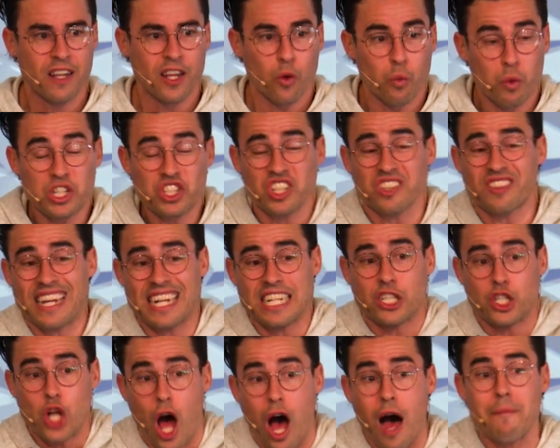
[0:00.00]
which is a
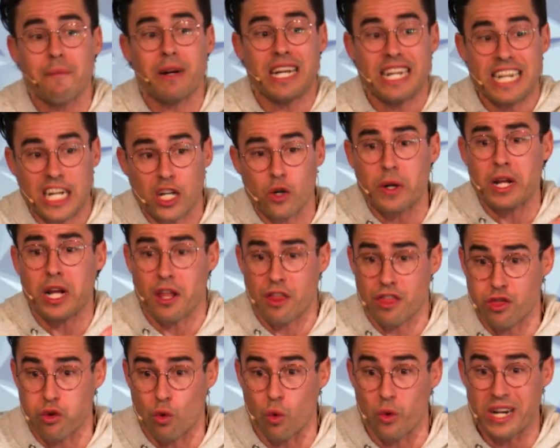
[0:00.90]
domineering
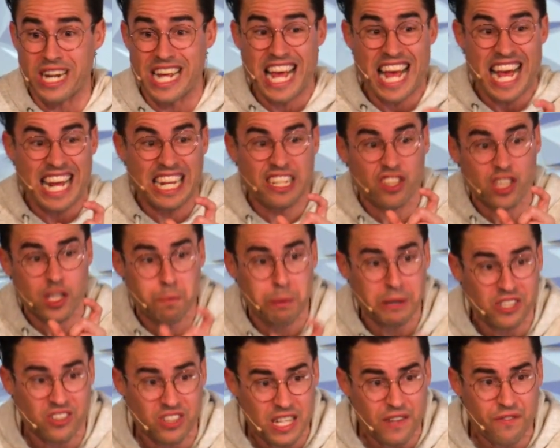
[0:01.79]
authority, is
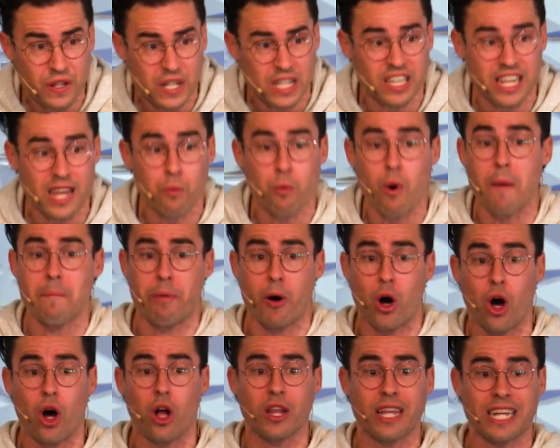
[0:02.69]
specifically what
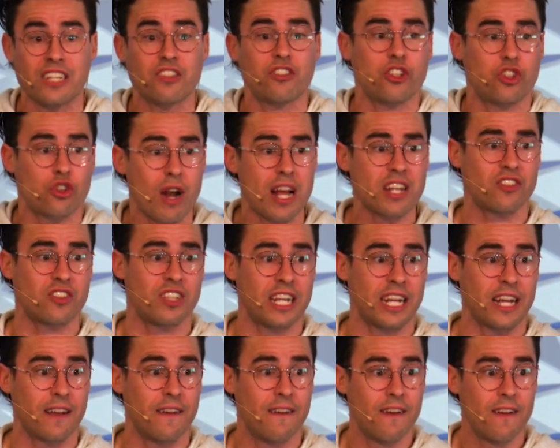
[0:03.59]
Paul is
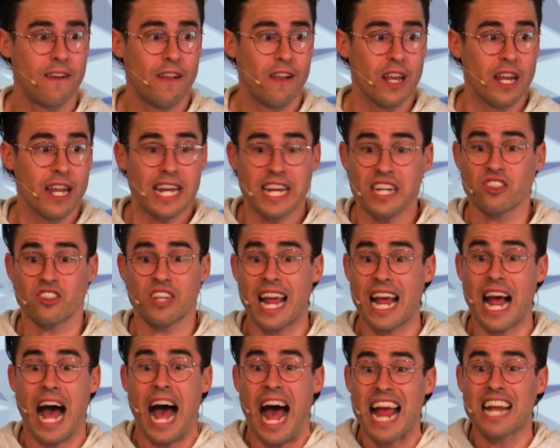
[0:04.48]
addressing. He's
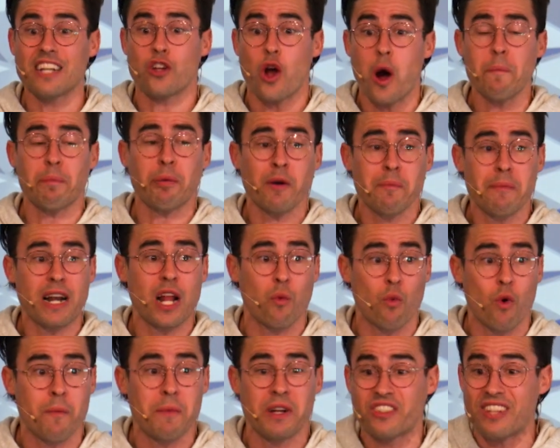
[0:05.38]
saying, I don't permit a
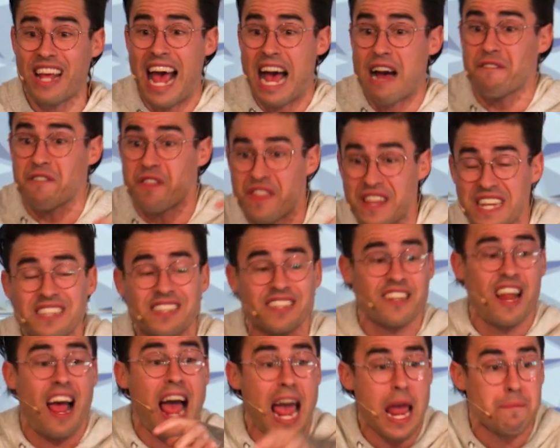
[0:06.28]
woman to have this
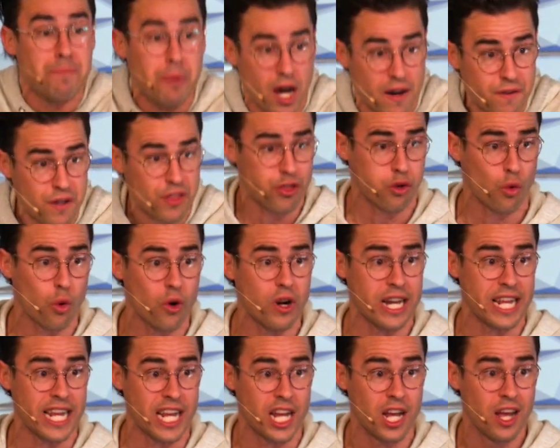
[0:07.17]
type of
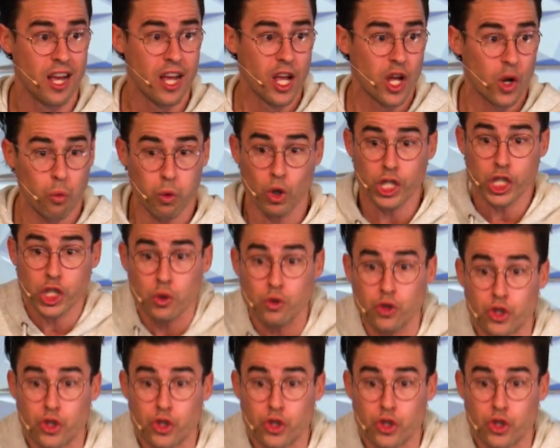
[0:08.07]
authority where you